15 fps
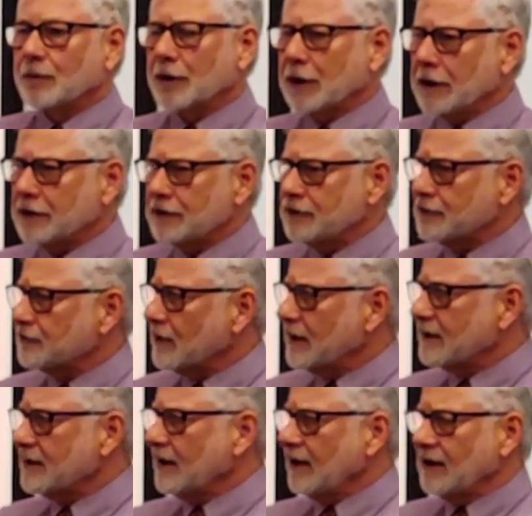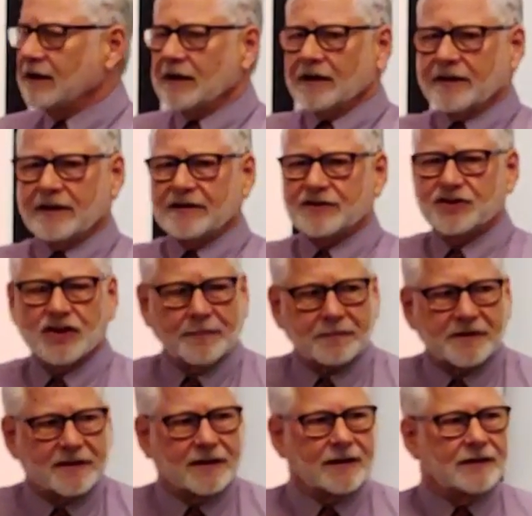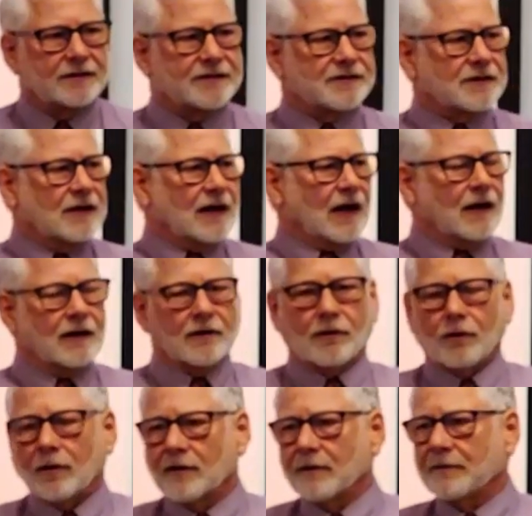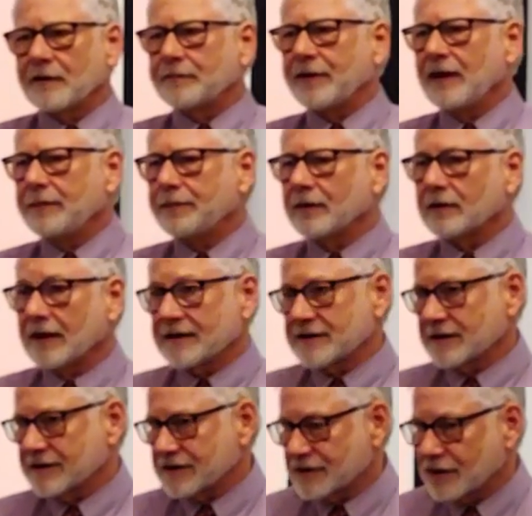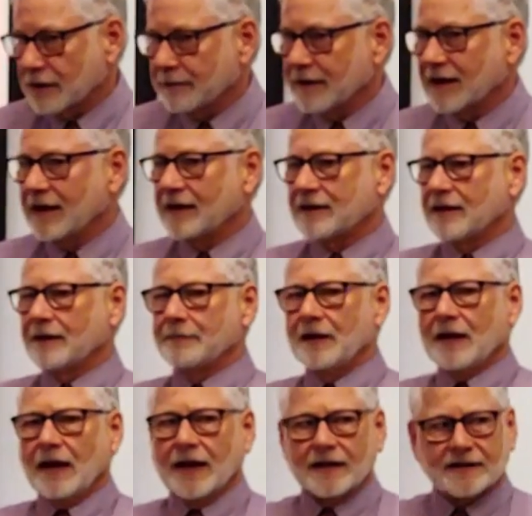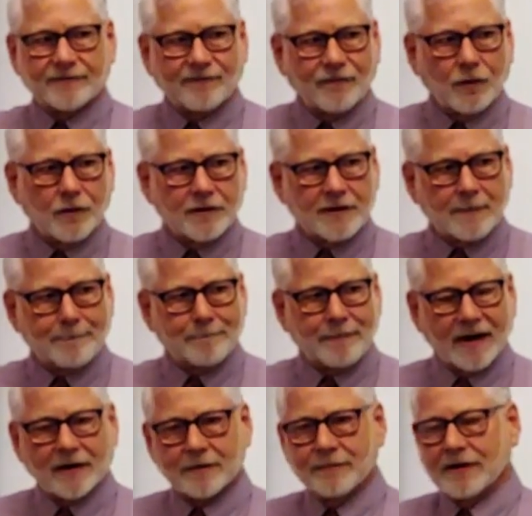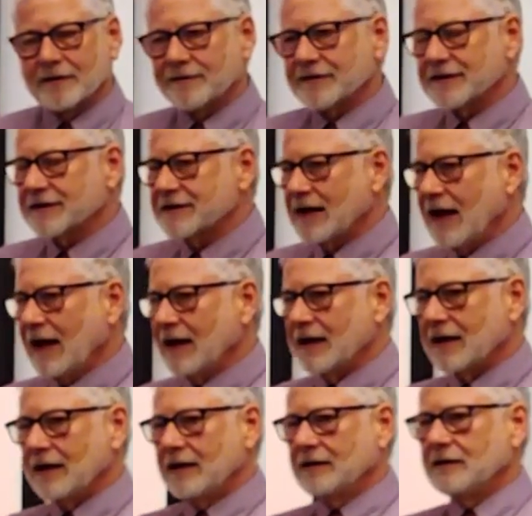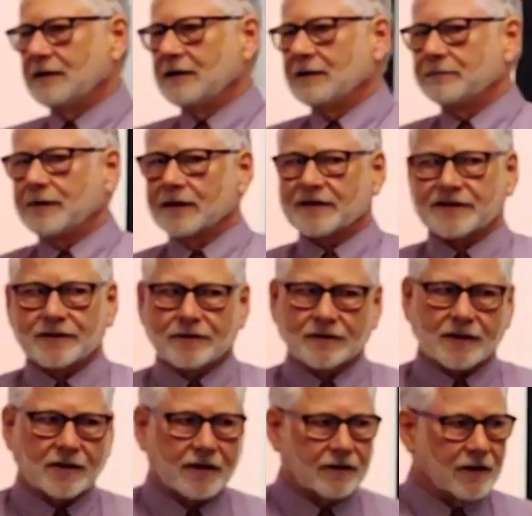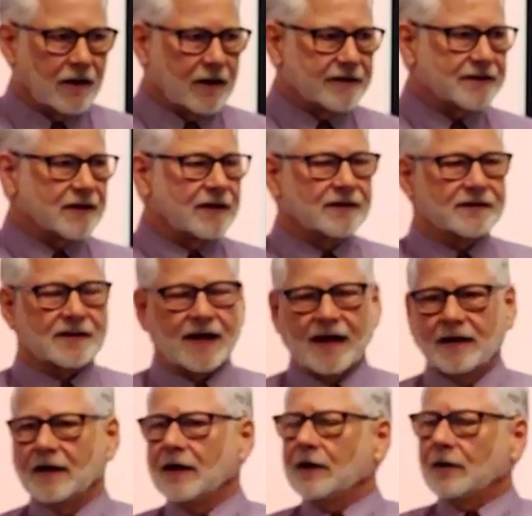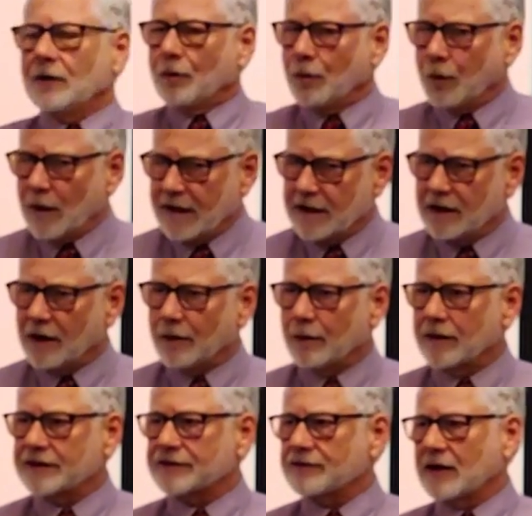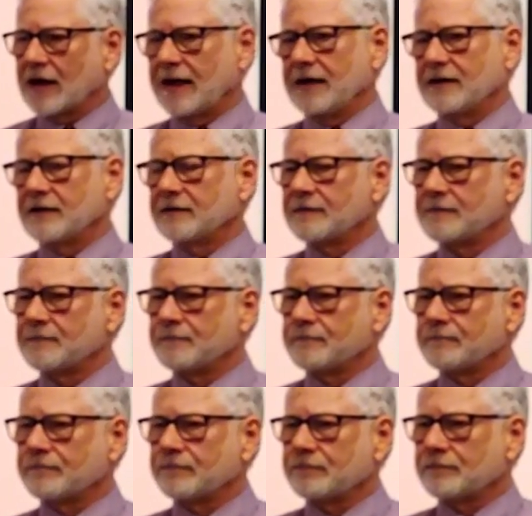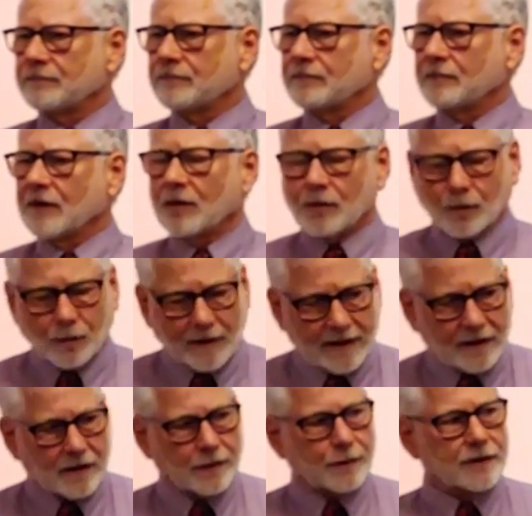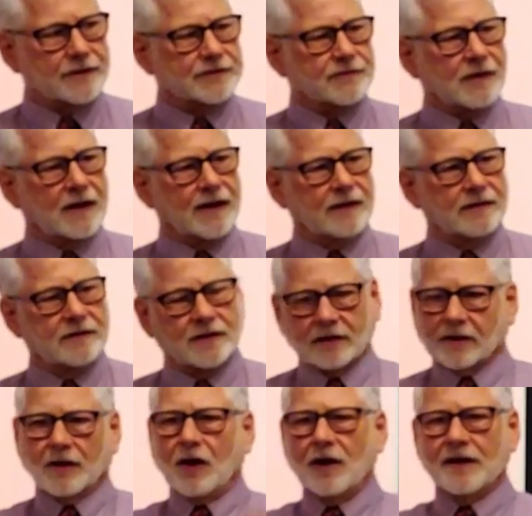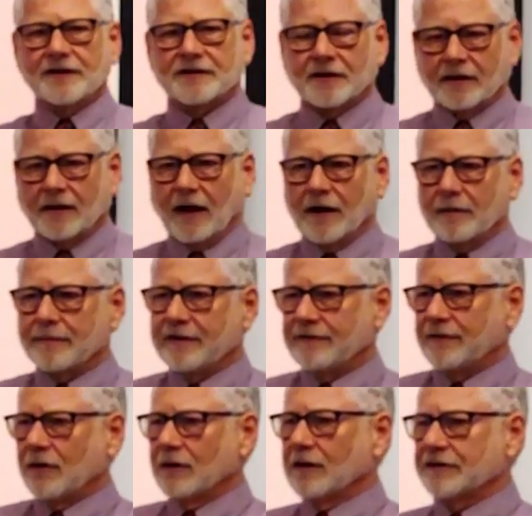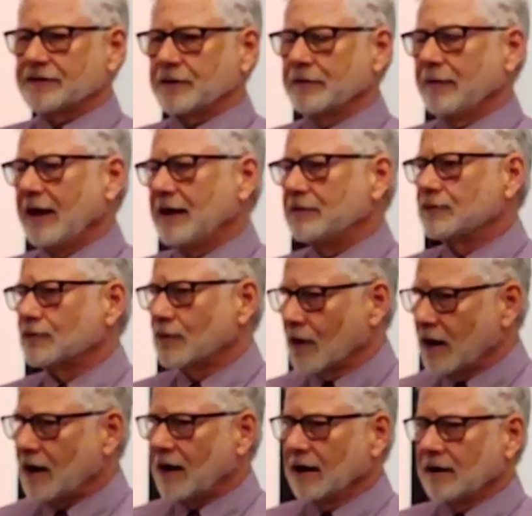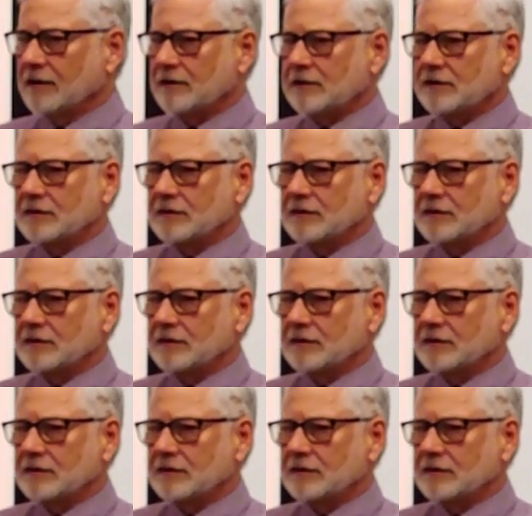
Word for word: We're going to do the right thing. These gypsies are horrible people. Let's exterminate them. It's for the betterment of society. But, sir, there are laws against that. We know what's right. We know what's right. The laws that are before us were made wrong.